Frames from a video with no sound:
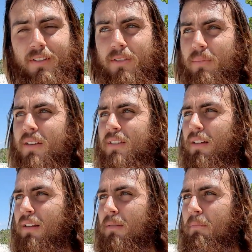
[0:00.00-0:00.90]
to
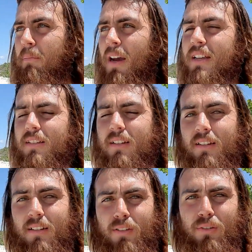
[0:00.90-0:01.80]
basically bite
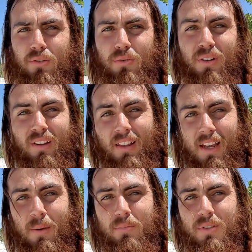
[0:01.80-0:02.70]
through
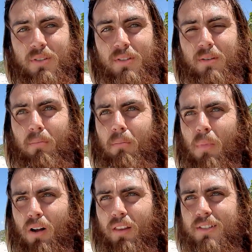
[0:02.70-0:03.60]
clams,
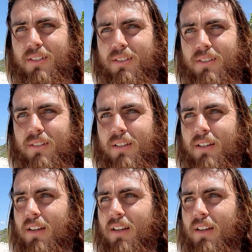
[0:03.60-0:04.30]
mollusks,